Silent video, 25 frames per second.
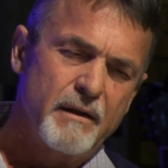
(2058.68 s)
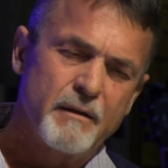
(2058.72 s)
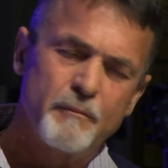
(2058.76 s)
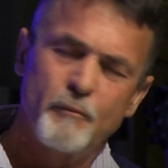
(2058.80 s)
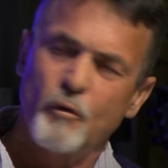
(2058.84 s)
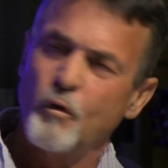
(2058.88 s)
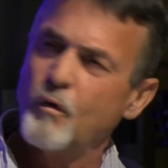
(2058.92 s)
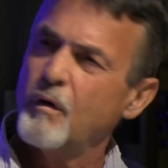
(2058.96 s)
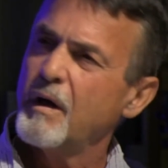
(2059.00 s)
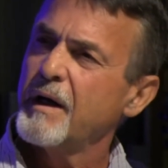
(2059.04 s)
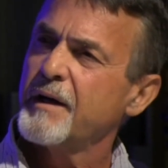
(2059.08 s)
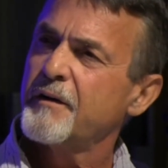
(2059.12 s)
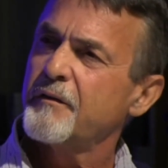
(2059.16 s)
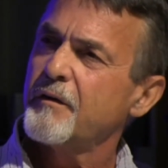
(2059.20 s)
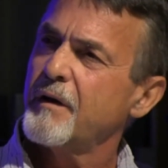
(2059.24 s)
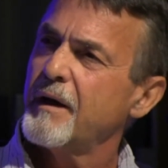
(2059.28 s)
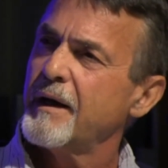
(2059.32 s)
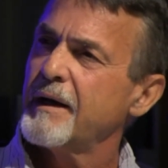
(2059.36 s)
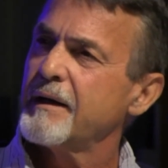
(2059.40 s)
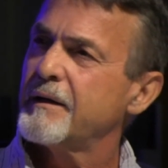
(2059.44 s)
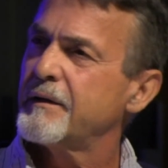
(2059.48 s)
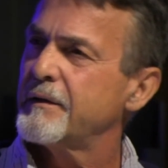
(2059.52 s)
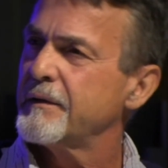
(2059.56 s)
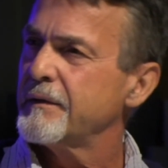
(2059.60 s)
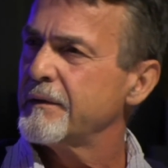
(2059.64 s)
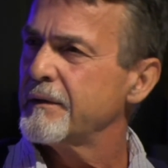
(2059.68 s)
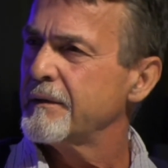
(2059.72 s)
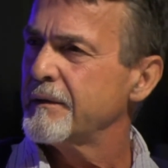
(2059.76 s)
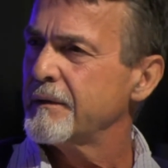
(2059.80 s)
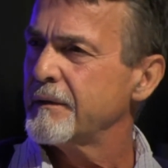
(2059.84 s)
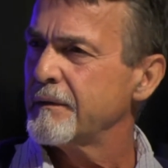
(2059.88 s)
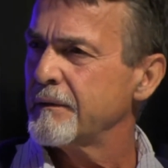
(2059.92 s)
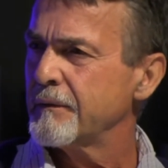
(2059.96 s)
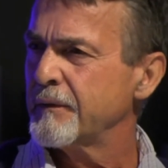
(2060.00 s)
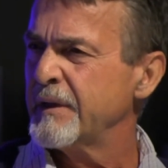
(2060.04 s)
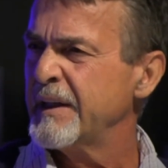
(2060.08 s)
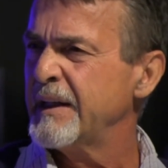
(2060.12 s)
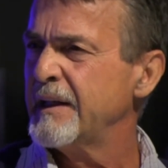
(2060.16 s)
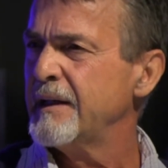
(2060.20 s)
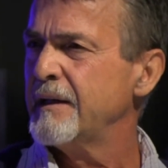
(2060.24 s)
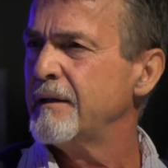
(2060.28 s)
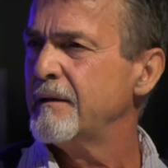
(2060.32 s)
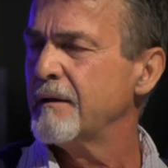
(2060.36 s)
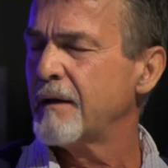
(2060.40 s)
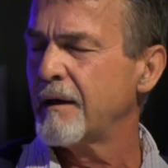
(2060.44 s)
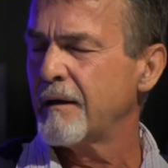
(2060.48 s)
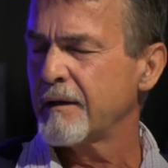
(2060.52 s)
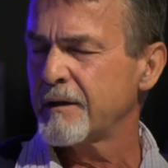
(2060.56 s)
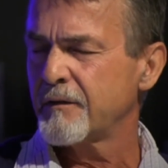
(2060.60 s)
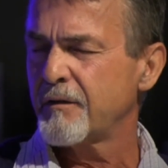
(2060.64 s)
And the more I tried to
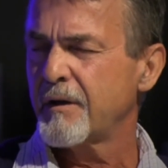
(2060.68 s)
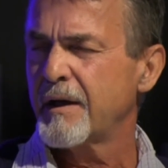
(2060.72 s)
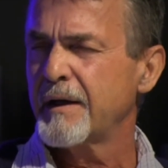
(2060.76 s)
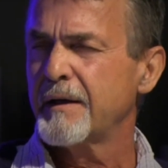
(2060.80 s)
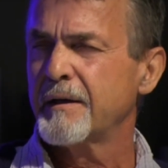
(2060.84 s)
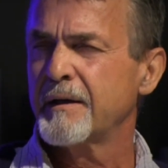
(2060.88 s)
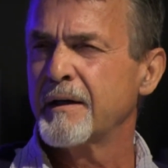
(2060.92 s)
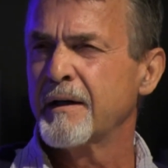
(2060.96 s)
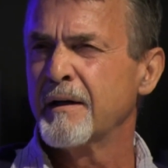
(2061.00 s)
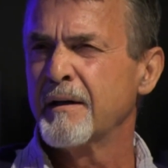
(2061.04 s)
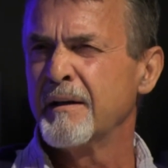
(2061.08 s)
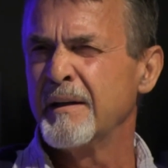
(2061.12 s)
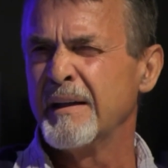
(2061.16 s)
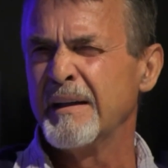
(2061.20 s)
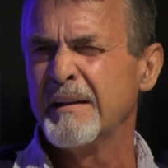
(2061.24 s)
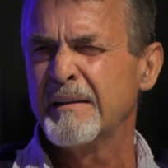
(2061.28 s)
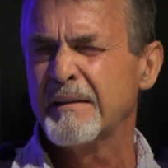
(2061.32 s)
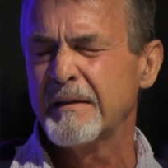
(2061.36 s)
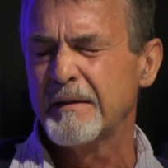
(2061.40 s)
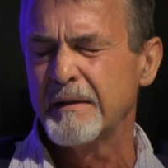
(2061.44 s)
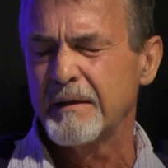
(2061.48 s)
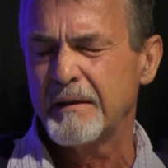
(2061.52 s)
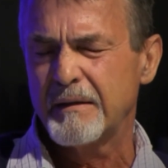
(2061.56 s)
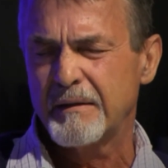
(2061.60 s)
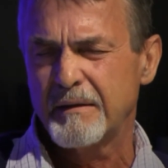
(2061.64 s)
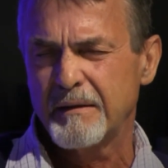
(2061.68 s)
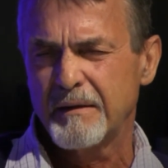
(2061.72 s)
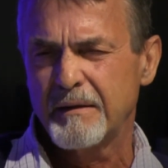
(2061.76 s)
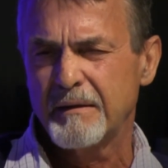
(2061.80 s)
read, I tried to go to the internet,